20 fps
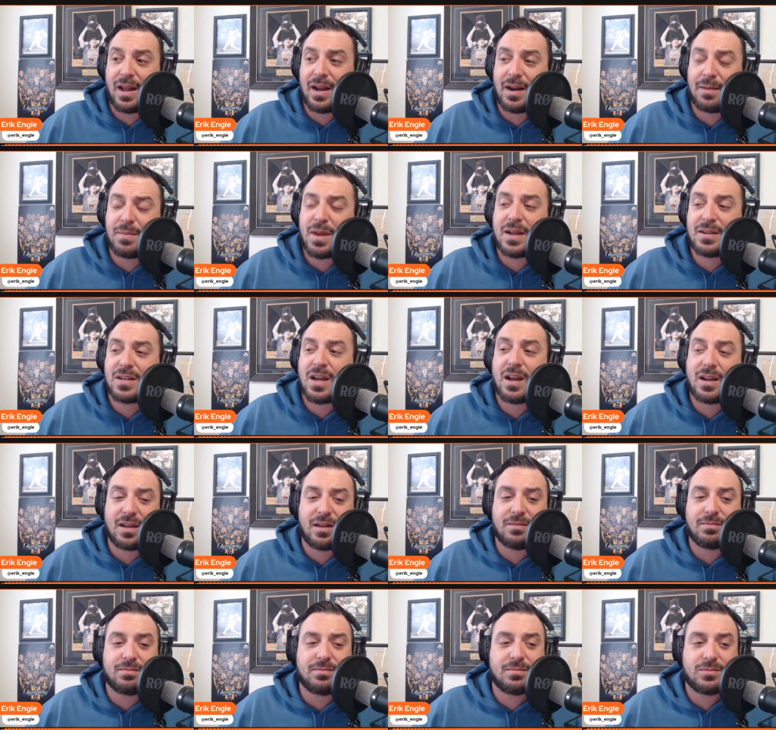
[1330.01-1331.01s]
And I'm not
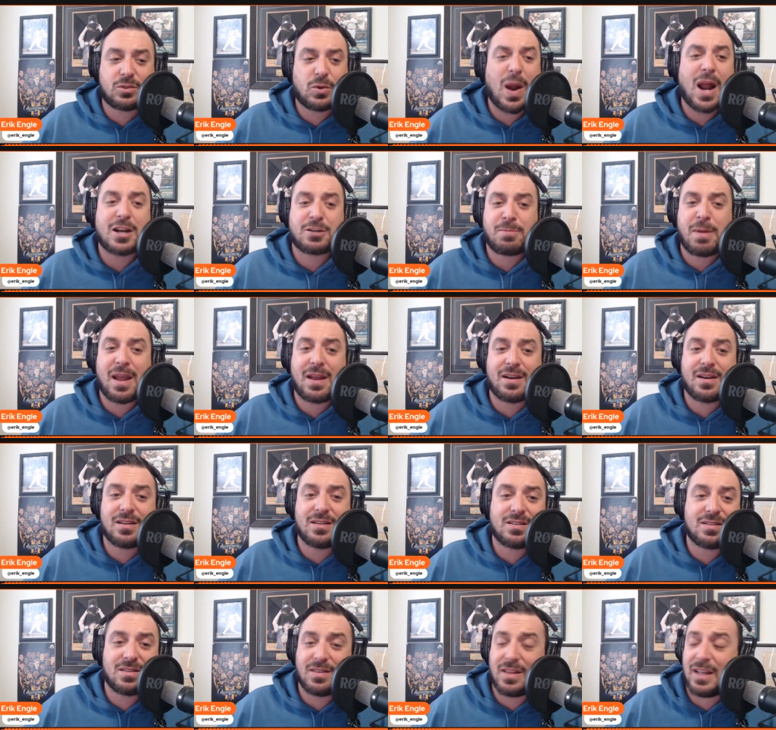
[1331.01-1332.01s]
talking trash
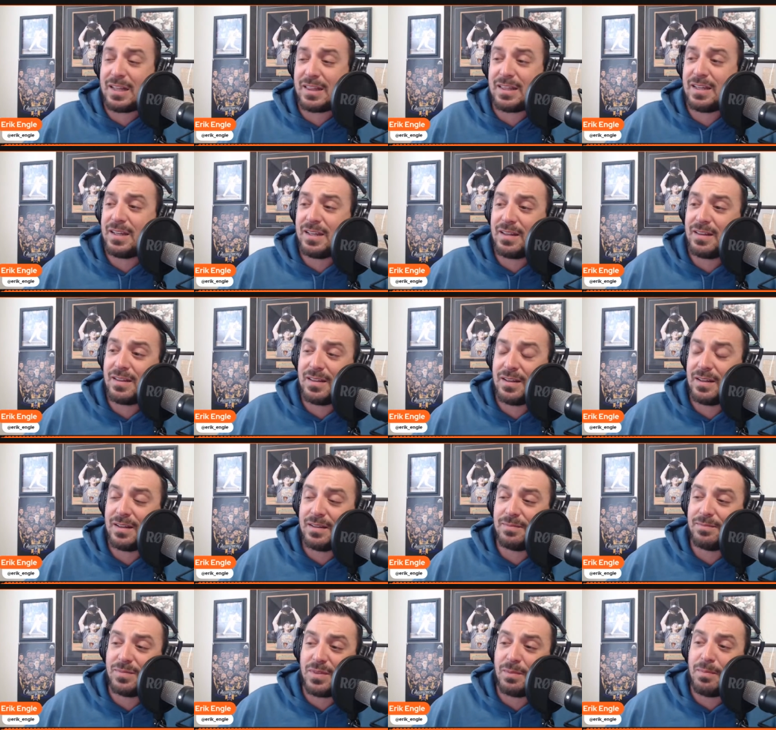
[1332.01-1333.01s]
pandas like
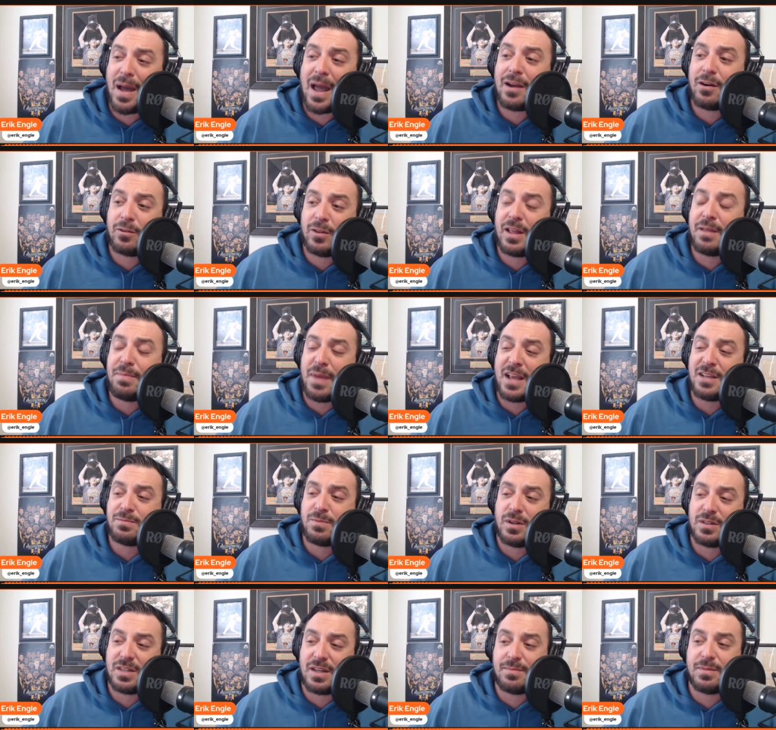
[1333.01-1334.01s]
the minor league
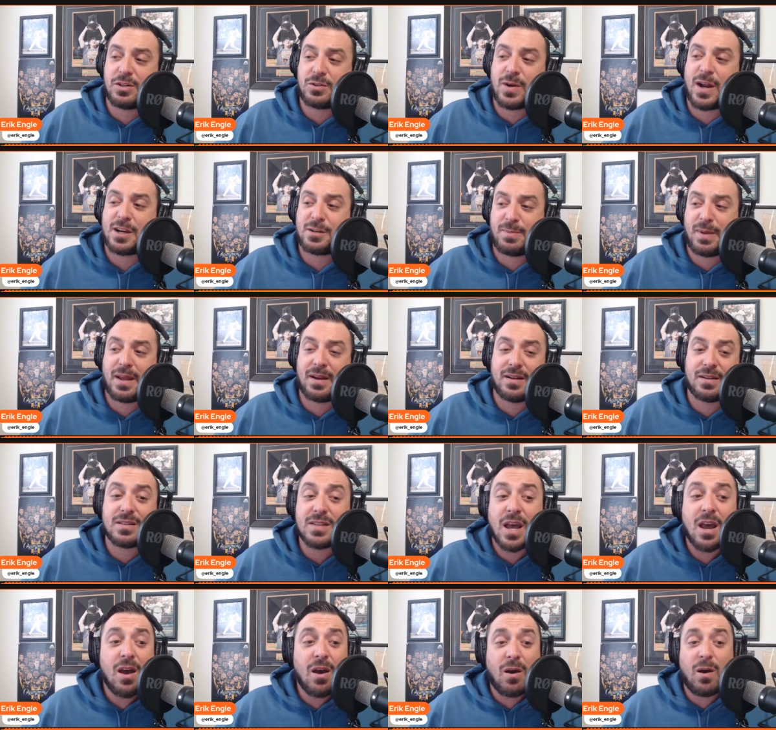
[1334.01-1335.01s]
baseball team, the Trash Pandas.
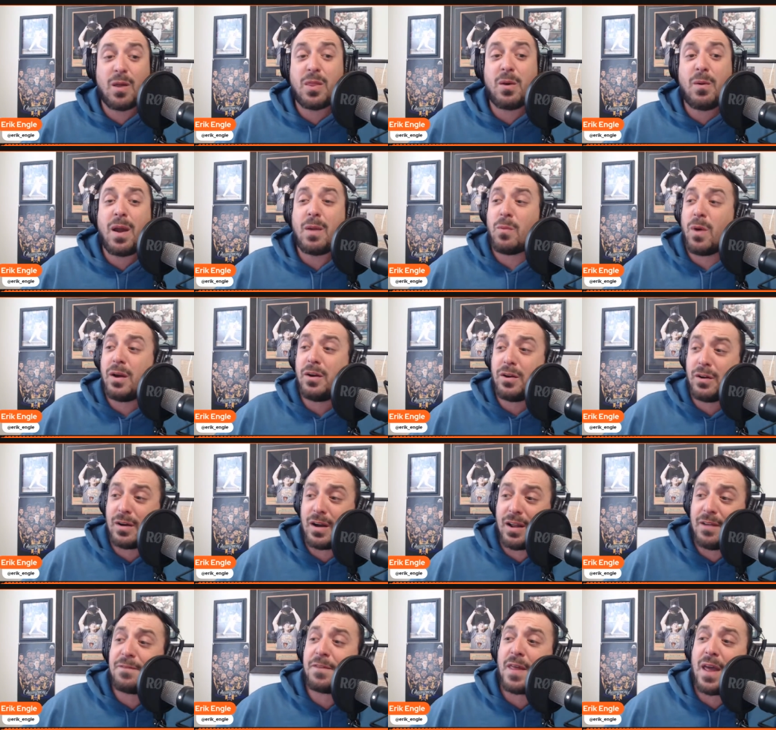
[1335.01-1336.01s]
Although I wonder
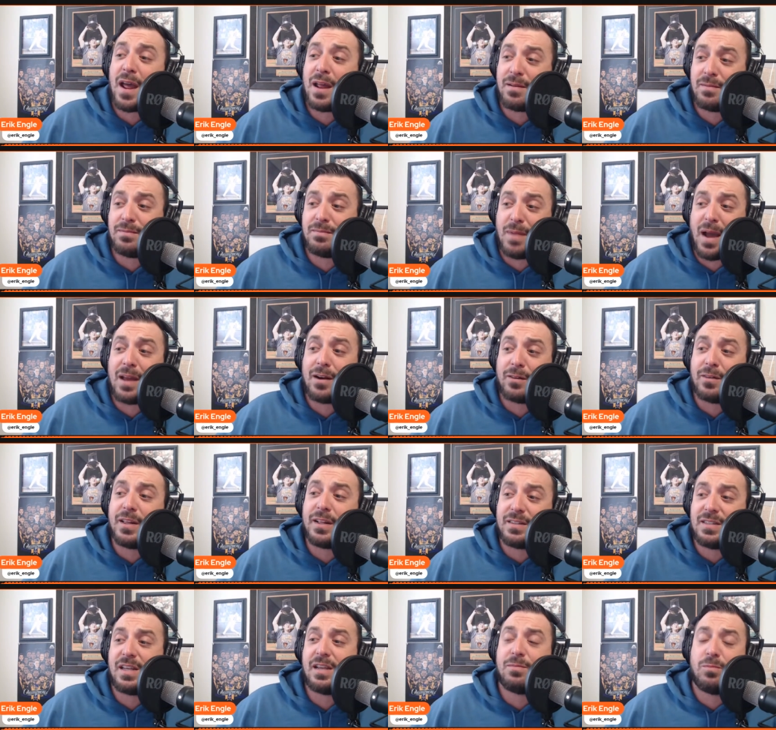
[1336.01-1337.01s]
if that minor
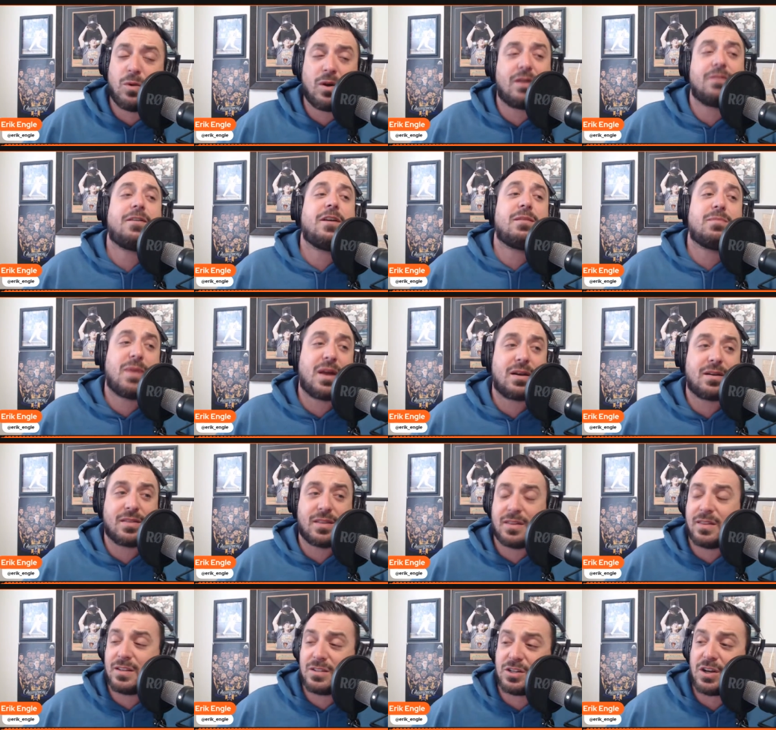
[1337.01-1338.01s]
league team would have hit better
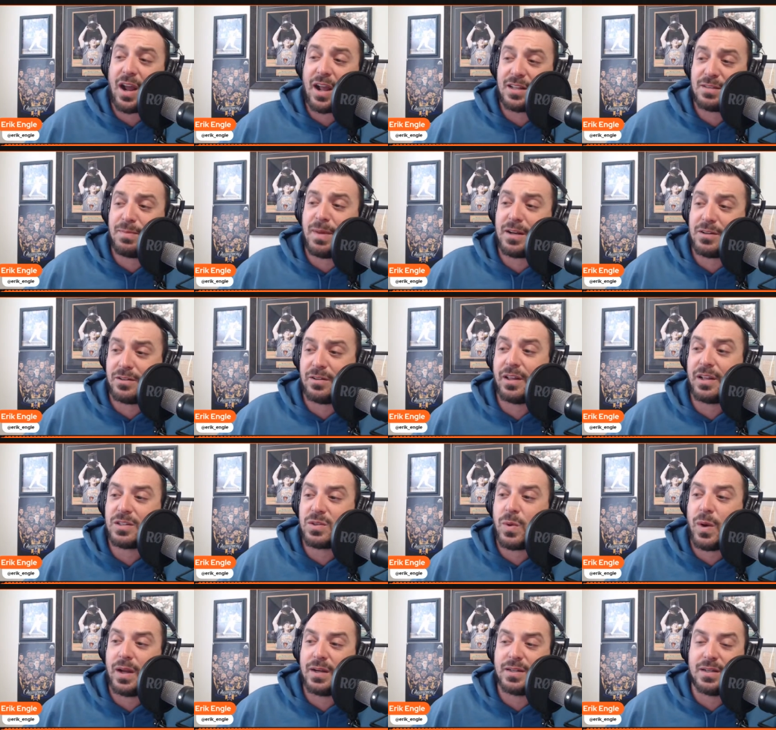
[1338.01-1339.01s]
than this Giants major league
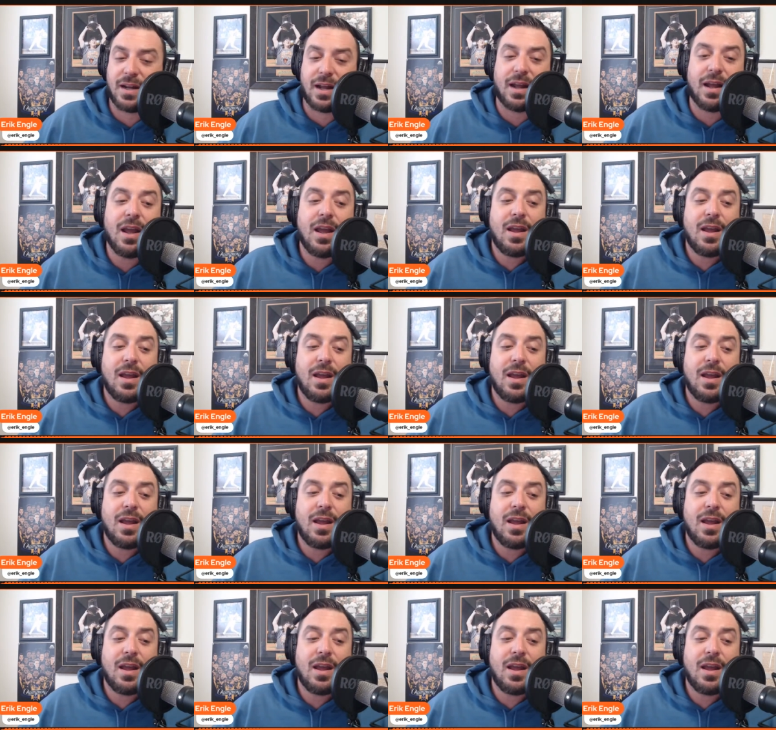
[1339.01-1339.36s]
squad today.